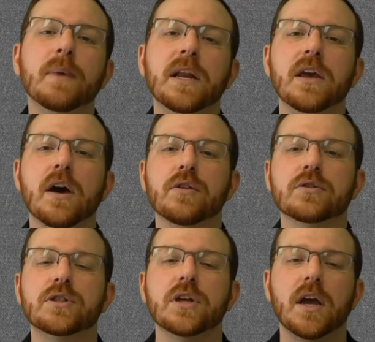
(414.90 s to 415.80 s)
many
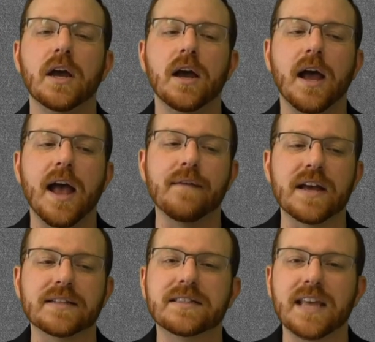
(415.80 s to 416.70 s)
others have
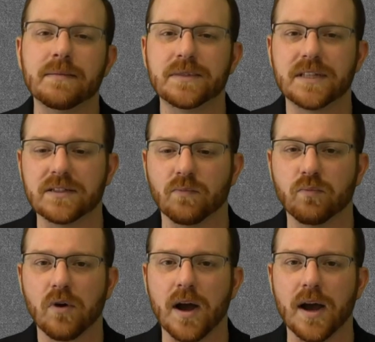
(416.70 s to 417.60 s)
that same sense of
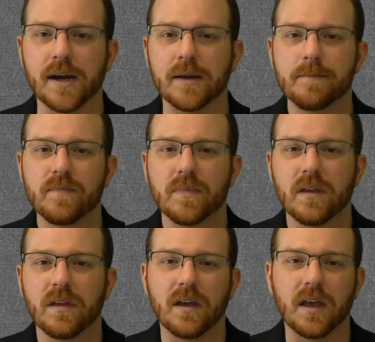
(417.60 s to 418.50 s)
pride
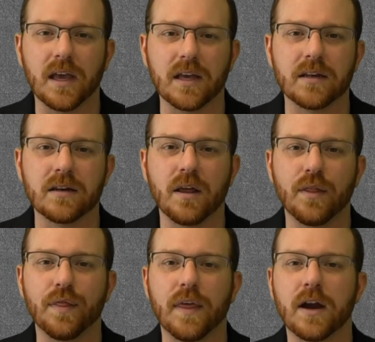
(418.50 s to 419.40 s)
in
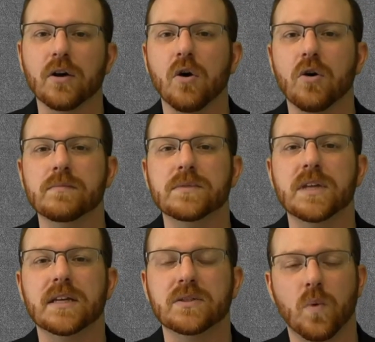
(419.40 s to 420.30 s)
their homes
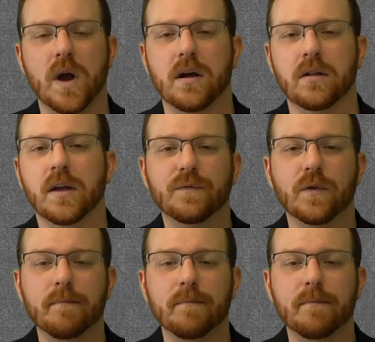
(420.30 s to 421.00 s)
as well. For